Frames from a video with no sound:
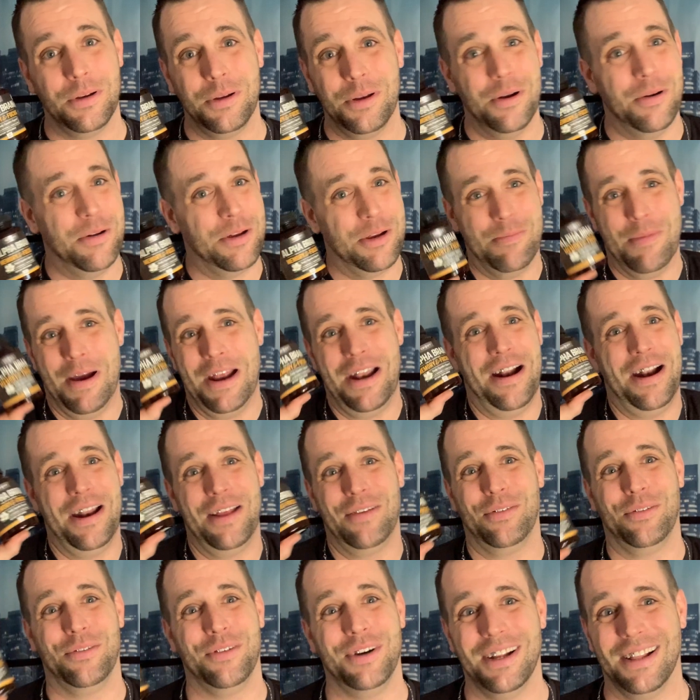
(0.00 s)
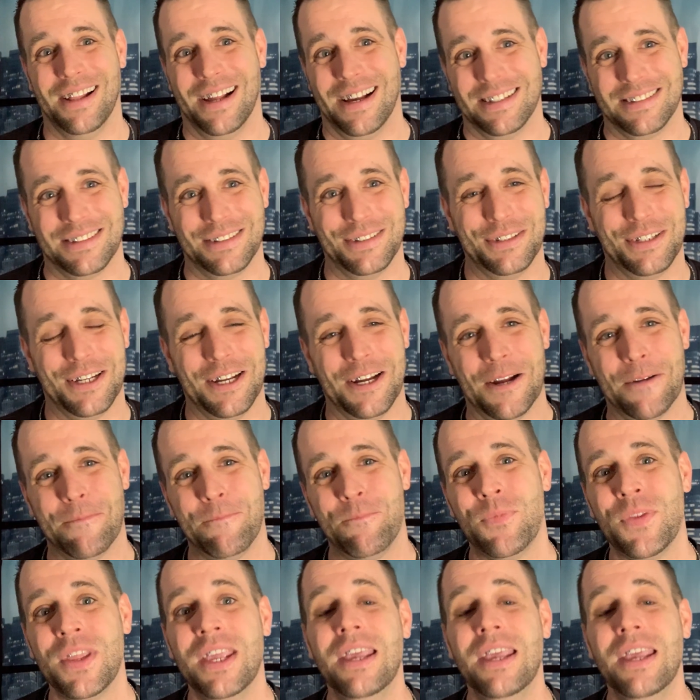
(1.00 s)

You know, you may not even realize it, okay?